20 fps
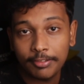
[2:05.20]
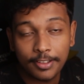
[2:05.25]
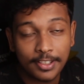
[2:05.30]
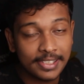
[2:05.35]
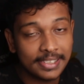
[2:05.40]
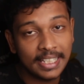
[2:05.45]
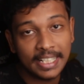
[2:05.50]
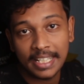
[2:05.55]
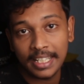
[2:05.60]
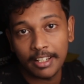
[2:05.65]
for
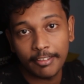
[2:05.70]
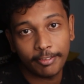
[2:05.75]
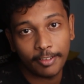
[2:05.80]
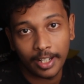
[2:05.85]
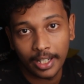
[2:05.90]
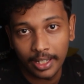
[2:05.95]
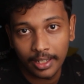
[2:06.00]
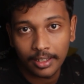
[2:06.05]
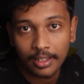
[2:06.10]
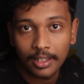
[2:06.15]
seeding a
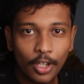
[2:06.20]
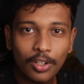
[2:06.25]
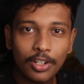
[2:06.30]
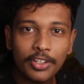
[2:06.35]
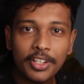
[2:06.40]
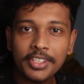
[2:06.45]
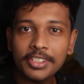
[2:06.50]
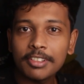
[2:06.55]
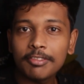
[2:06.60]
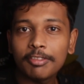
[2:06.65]
file. The only
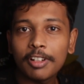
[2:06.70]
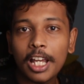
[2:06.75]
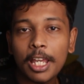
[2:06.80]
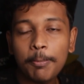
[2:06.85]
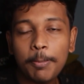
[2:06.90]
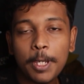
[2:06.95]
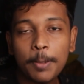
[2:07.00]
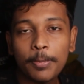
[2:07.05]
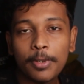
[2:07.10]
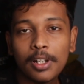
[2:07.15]
reason why
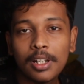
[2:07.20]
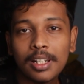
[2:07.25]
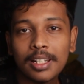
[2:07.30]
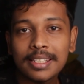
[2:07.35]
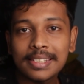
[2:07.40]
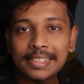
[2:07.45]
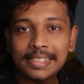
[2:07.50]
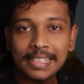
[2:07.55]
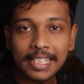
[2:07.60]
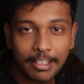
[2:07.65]

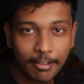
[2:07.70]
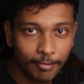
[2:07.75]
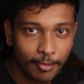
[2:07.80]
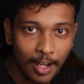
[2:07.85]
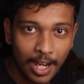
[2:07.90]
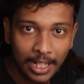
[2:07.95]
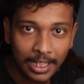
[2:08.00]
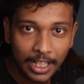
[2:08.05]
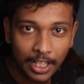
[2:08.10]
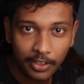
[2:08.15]
people seed a
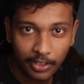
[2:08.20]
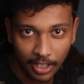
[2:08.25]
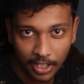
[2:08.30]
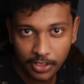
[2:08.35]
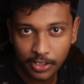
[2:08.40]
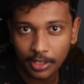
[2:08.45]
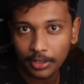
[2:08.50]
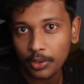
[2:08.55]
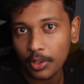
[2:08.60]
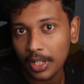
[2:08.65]
file in
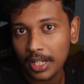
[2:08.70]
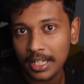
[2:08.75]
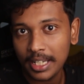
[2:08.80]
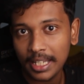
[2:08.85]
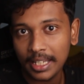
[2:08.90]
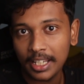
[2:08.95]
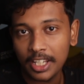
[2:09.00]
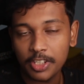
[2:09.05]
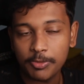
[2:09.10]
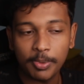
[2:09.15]
traditional
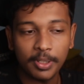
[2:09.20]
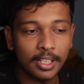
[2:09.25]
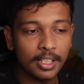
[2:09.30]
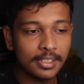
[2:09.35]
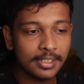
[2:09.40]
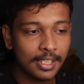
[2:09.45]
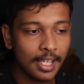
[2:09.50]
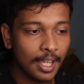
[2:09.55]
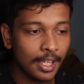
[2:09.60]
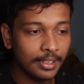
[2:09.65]
torrenting is
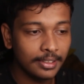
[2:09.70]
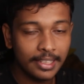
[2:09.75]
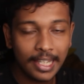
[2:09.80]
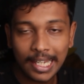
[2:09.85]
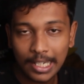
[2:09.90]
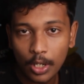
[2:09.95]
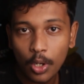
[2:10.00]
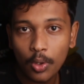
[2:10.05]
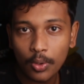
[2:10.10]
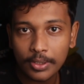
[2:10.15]
because
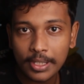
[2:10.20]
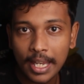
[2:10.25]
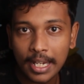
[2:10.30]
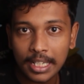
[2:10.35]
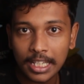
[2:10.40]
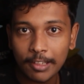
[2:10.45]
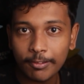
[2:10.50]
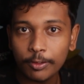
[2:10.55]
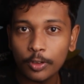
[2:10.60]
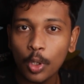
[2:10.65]
they know
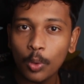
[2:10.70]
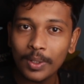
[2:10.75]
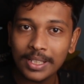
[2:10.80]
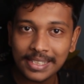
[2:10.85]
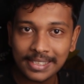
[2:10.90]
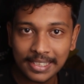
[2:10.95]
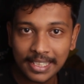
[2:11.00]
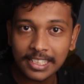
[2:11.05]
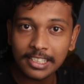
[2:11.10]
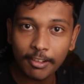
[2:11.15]
that if no one
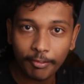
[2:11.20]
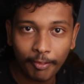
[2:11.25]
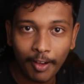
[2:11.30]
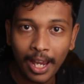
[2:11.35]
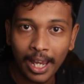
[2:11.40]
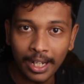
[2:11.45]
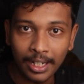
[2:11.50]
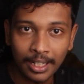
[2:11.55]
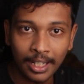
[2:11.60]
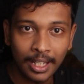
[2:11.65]
seeds a
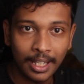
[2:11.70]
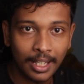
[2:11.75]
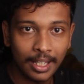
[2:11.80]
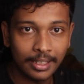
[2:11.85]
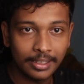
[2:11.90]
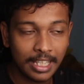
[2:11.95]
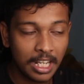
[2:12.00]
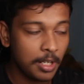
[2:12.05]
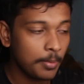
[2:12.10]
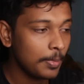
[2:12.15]
file,
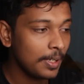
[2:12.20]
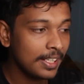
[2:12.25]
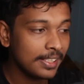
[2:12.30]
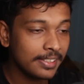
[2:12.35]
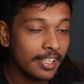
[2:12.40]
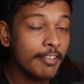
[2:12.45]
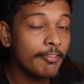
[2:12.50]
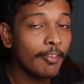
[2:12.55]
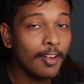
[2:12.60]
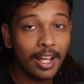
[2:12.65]
that it means
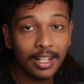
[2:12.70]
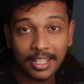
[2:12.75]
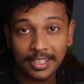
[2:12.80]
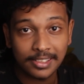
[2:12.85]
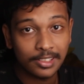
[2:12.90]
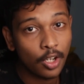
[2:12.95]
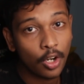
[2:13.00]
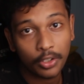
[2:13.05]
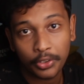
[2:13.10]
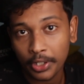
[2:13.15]
that file
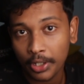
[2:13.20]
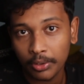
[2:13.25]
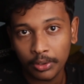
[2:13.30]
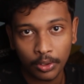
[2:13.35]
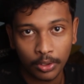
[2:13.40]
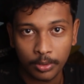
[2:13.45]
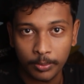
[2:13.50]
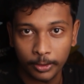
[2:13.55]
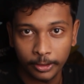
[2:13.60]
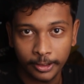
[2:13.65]
is not
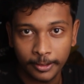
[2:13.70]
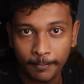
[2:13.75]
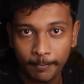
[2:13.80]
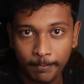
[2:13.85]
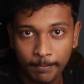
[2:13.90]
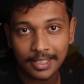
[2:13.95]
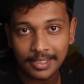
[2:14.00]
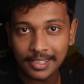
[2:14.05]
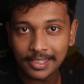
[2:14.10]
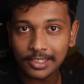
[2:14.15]
downloadable.
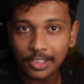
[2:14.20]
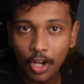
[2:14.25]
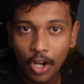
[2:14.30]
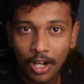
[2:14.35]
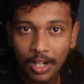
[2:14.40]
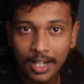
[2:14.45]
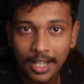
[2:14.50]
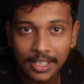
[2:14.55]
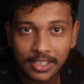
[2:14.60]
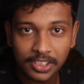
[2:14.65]
This is
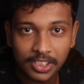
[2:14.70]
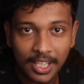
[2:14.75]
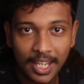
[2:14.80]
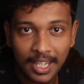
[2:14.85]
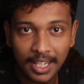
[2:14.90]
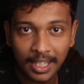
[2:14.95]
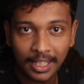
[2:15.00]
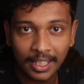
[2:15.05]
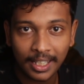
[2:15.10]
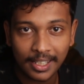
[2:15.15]
called
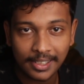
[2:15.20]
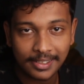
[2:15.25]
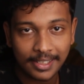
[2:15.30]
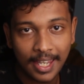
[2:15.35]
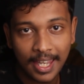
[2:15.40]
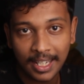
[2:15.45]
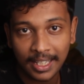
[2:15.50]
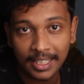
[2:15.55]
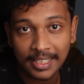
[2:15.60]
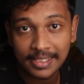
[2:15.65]
sharing is
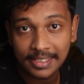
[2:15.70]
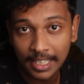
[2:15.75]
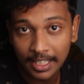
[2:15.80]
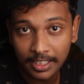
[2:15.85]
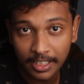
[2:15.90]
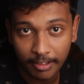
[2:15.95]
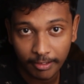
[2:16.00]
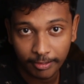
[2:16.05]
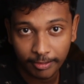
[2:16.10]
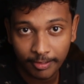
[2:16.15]
caring
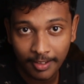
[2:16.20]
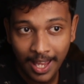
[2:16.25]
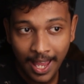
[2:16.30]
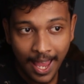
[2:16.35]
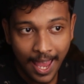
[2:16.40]
incentive,